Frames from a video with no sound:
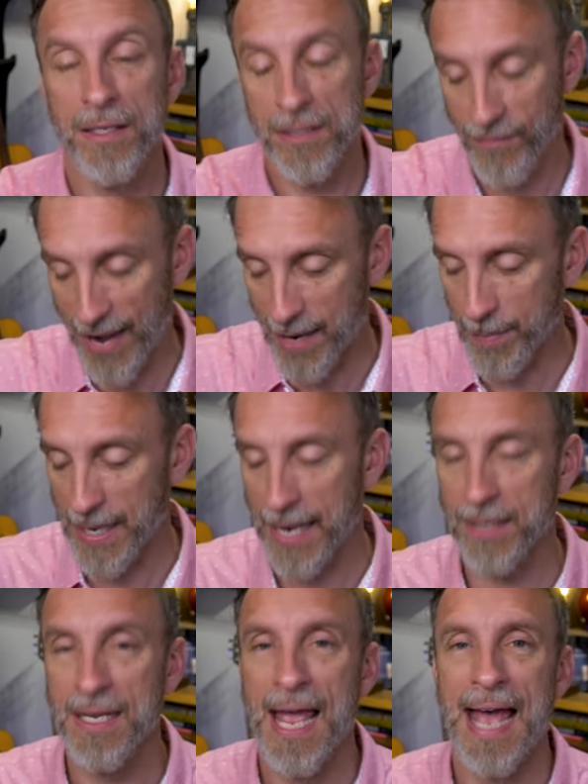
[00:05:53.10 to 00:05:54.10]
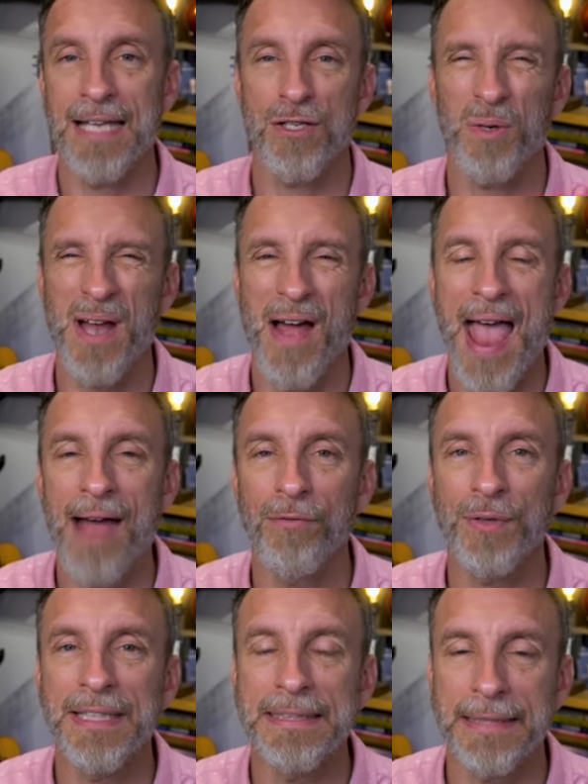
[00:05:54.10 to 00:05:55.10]
the Savannah Bananas has sold out
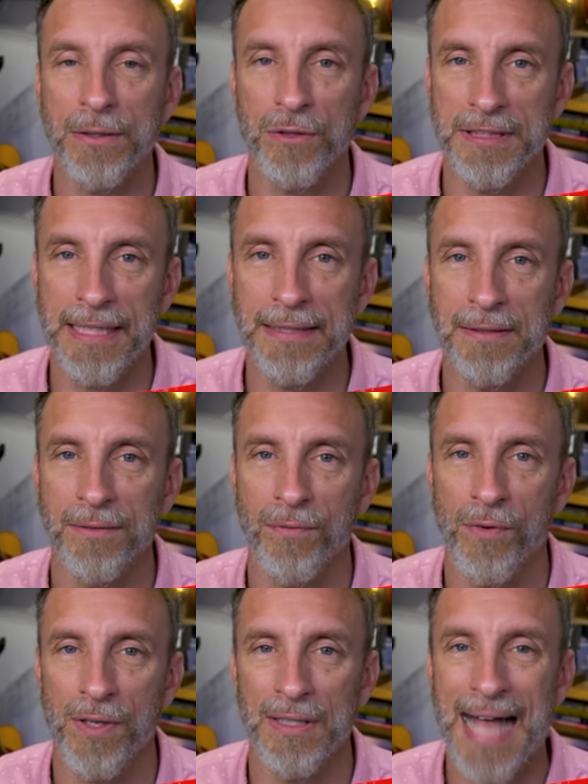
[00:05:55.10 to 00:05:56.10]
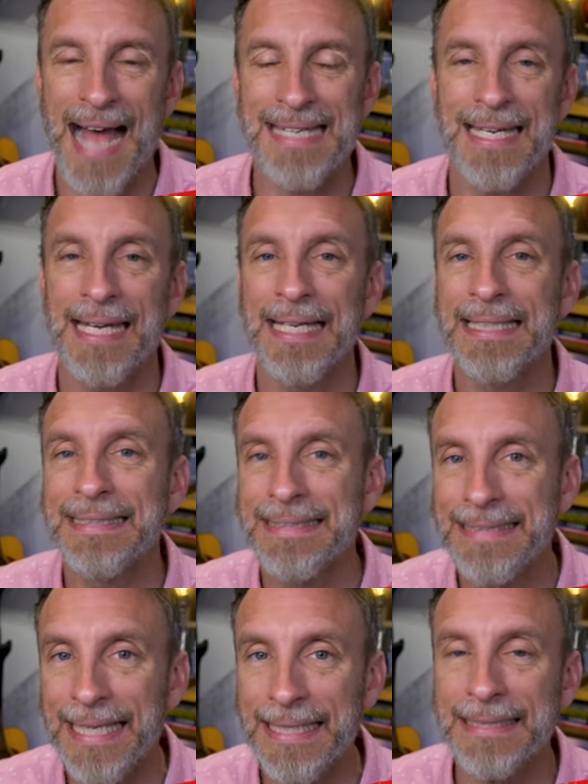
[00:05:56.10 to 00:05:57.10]
every single season for the last
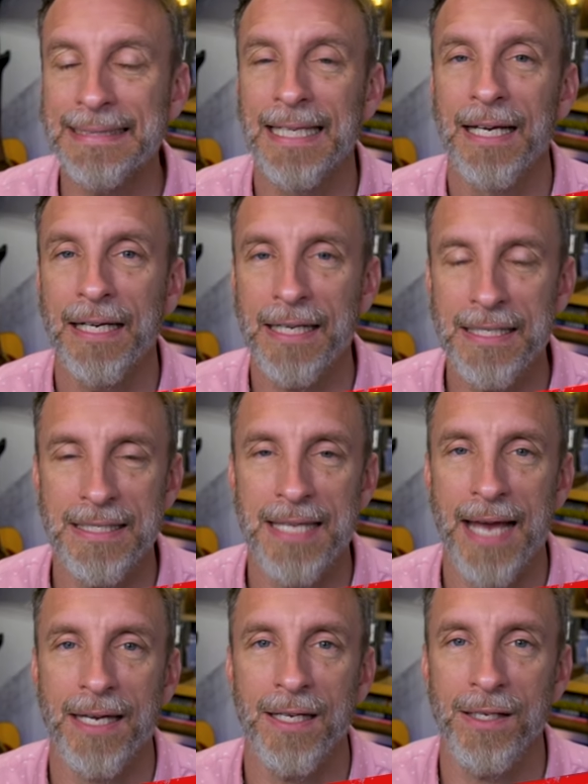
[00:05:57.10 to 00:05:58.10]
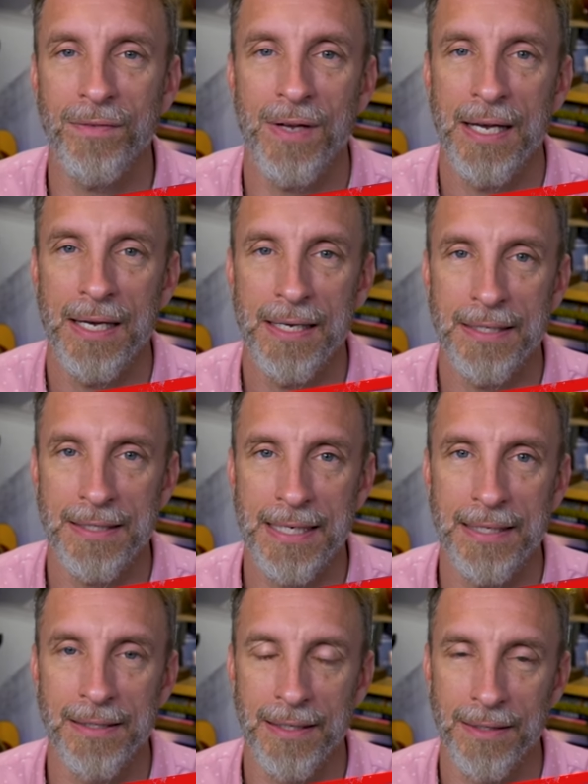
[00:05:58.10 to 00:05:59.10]
six consecutive
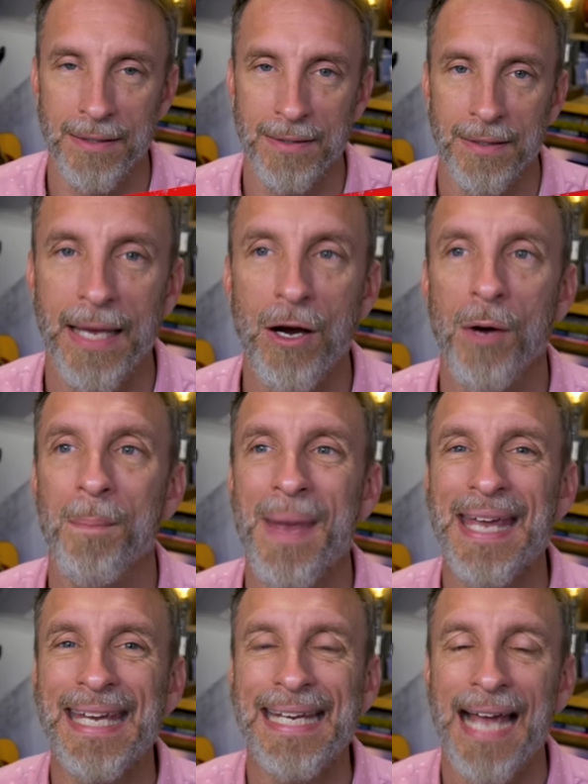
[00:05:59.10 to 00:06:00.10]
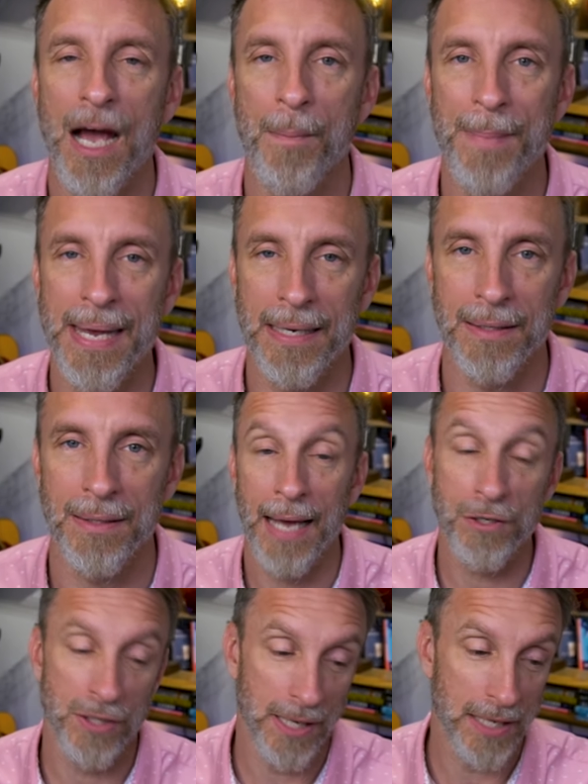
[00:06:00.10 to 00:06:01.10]
seasons. They are making a mint.
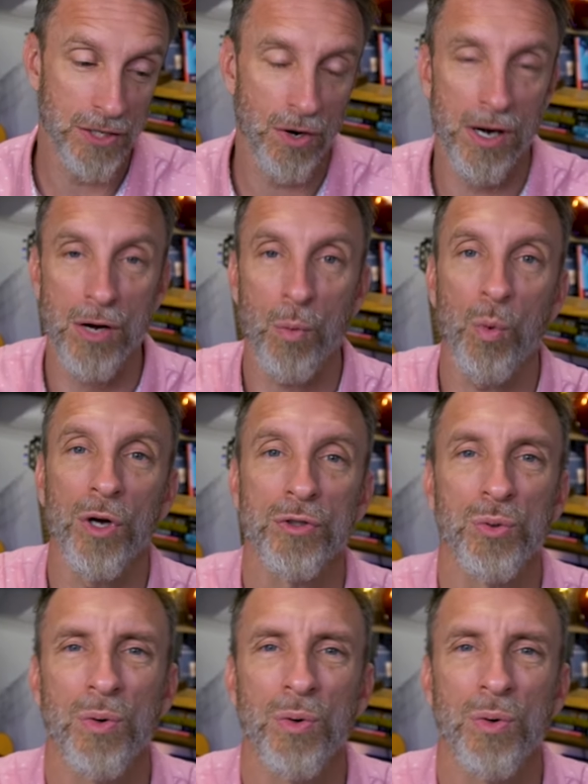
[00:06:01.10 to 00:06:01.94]
Actually, they started a world